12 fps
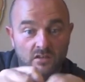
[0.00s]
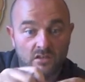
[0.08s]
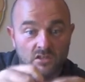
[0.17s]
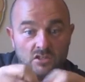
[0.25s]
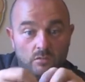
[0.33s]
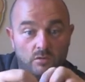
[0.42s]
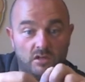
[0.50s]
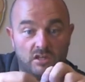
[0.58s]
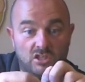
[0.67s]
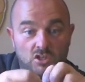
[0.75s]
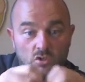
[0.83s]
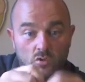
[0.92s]
So we're going
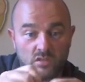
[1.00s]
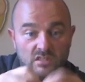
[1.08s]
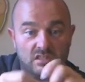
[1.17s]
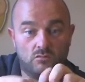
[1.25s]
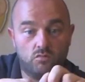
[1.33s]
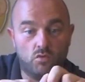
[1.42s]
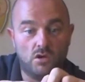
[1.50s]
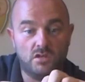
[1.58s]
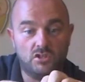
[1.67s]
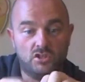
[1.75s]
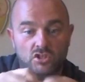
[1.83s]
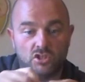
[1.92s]
to twist it
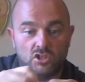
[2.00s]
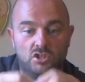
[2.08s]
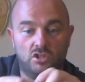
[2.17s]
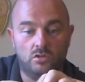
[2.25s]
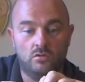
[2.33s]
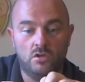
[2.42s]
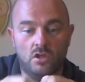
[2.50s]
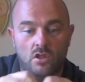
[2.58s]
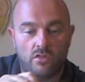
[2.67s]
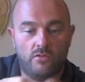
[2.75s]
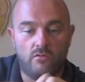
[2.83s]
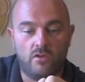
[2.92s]
1, 2,
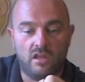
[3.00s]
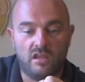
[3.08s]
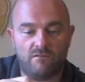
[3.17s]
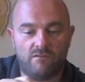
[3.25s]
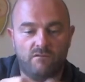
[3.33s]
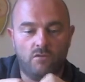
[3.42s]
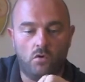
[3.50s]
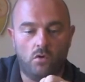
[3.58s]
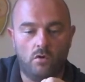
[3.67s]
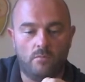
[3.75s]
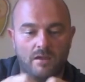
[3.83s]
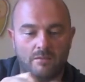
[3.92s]
3,
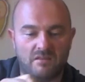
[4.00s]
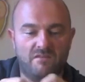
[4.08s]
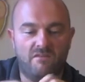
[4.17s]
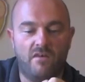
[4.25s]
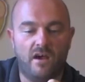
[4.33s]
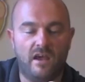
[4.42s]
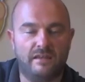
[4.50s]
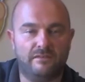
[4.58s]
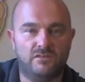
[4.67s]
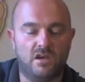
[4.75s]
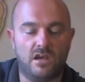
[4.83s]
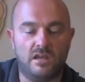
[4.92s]
4, maybe 5
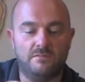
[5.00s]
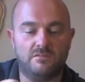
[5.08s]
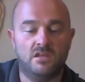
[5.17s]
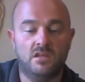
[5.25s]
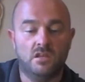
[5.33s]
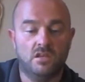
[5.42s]
times.